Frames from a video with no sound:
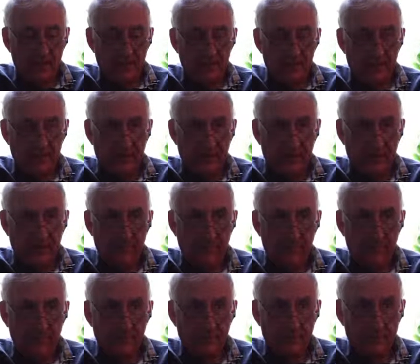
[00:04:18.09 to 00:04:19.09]
she then
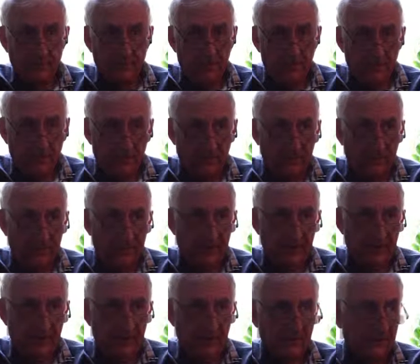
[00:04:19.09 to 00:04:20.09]
wrote a report
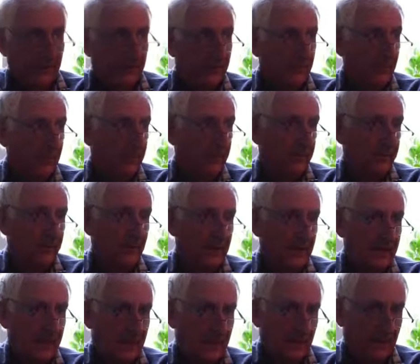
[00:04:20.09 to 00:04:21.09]
saying this is what is
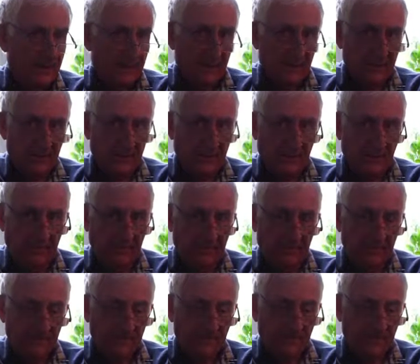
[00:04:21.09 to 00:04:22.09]
needed in
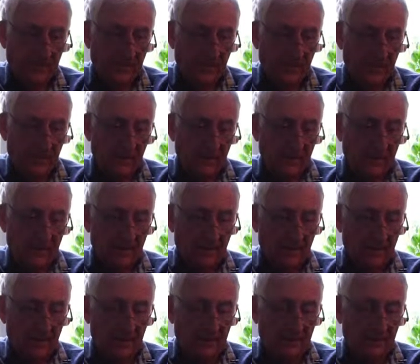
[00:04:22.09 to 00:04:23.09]
Cardiff.
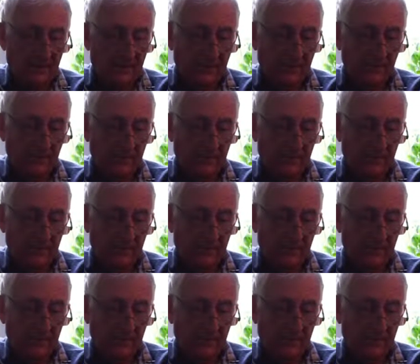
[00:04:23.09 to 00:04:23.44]
And